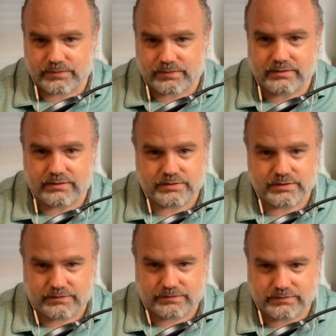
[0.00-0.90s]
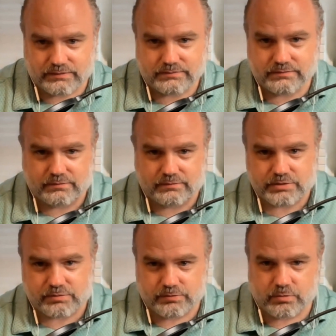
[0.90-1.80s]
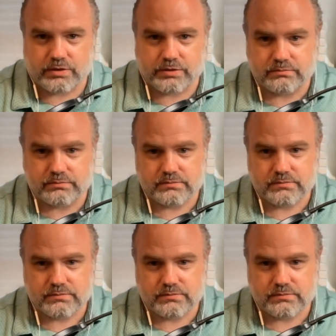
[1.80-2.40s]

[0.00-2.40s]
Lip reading: All right. There's a different risk reward